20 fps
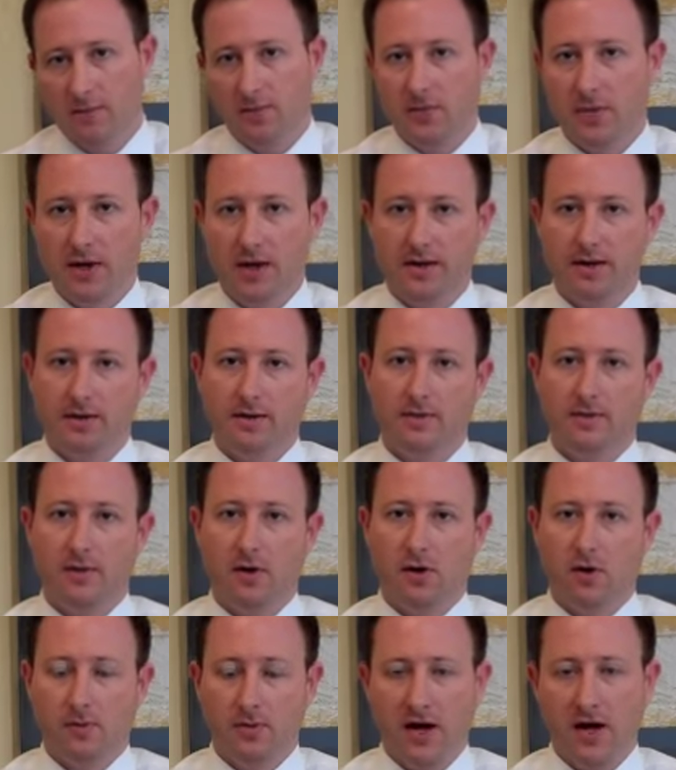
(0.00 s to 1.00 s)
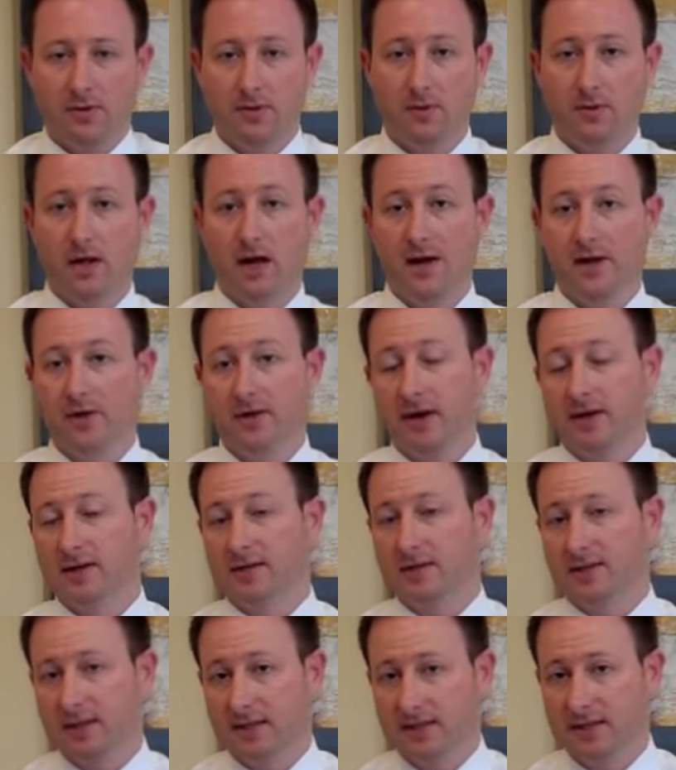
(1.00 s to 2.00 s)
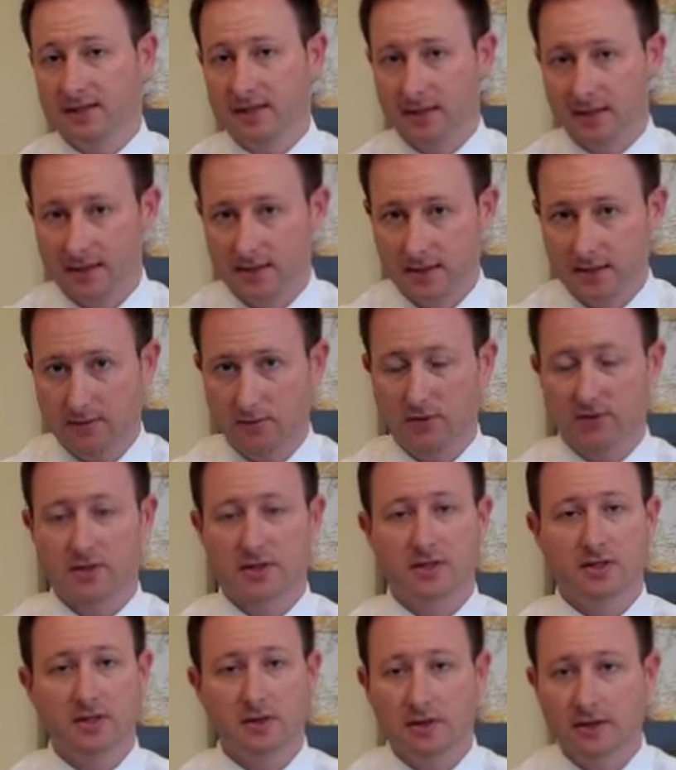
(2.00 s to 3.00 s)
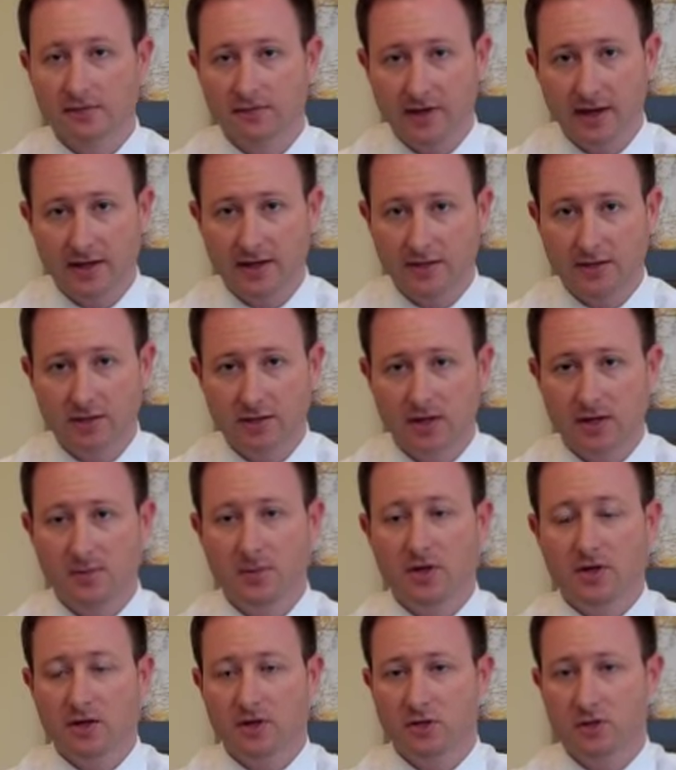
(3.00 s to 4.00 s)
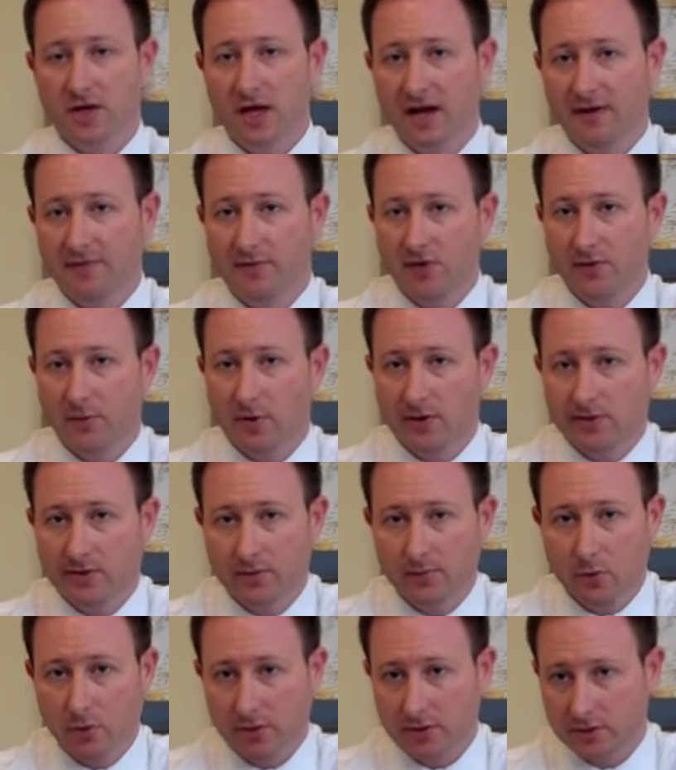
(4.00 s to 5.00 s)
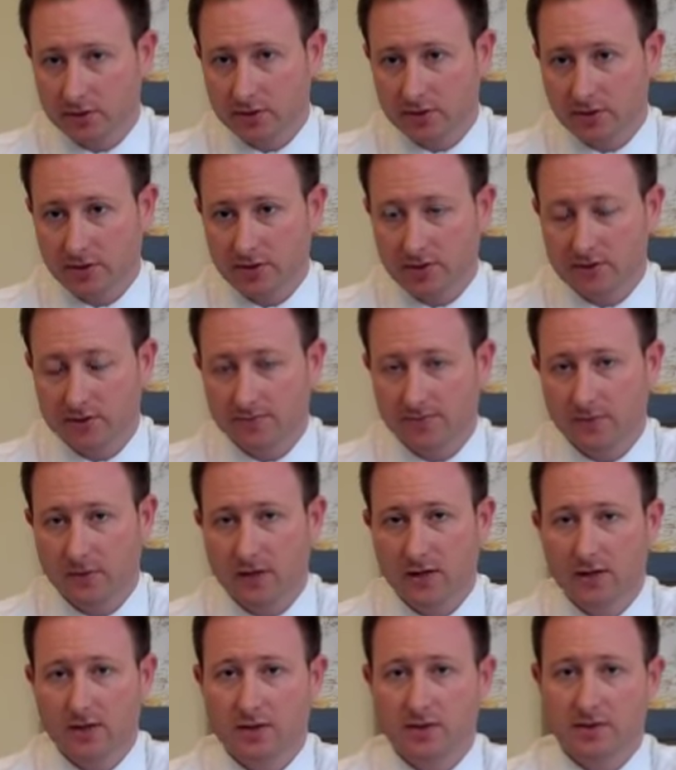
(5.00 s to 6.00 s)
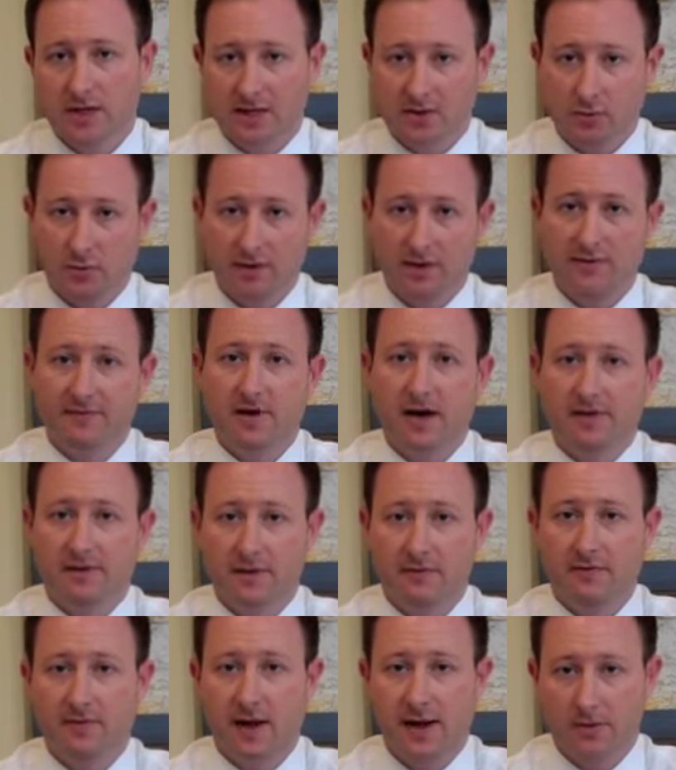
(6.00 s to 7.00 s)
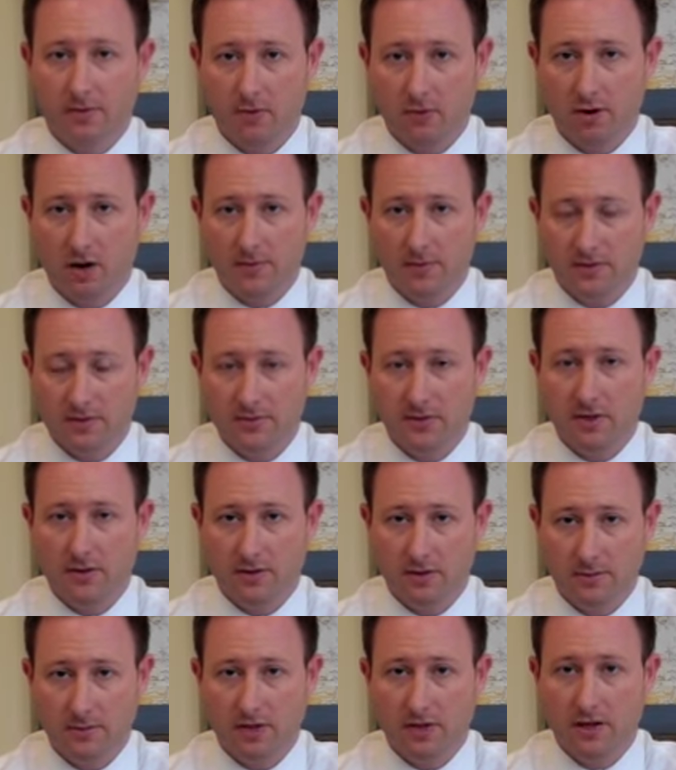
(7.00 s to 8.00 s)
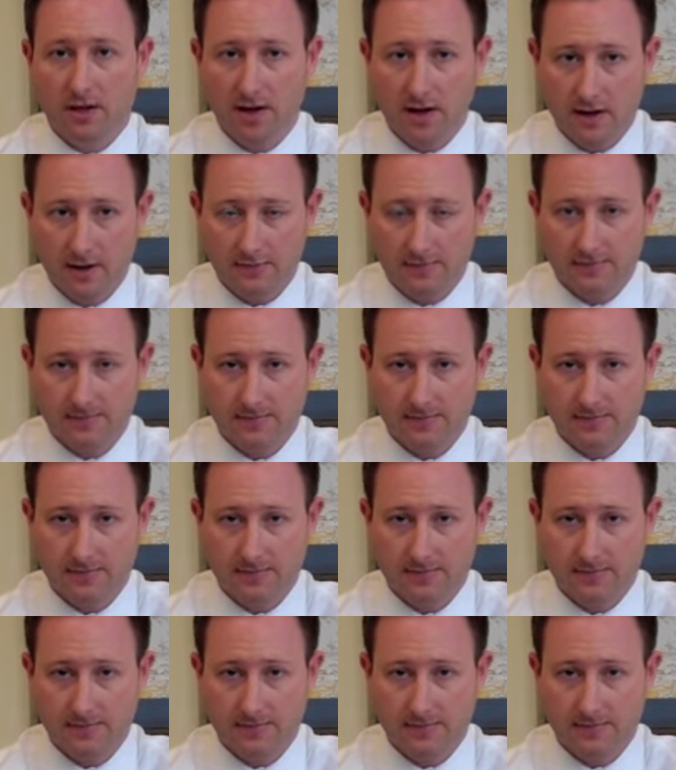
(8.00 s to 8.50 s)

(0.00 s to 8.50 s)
but HomePath will allow you to go down to 660, which is still an advantage because you have no monthly mortgage insurance. So that's why they've got that FICO requirement to be a little bit higher.